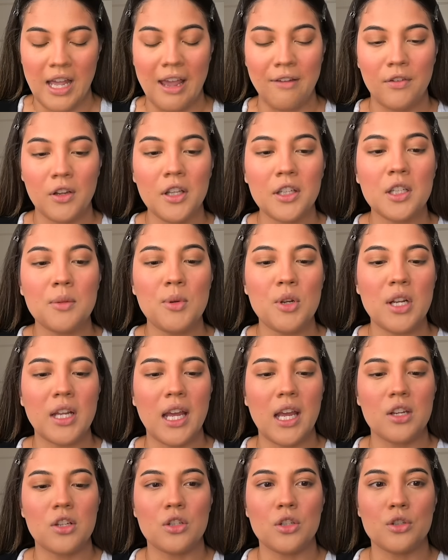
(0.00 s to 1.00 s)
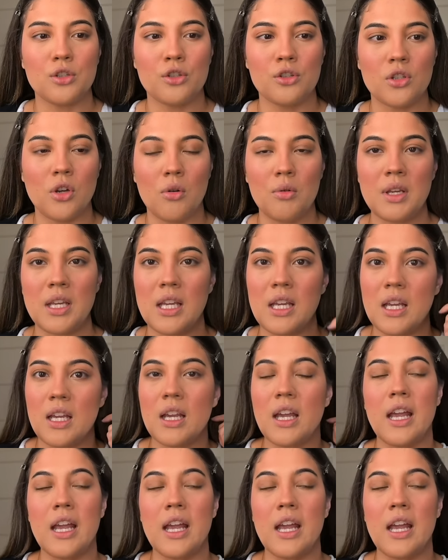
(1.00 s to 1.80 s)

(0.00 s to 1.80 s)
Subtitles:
I feel like communication is so key.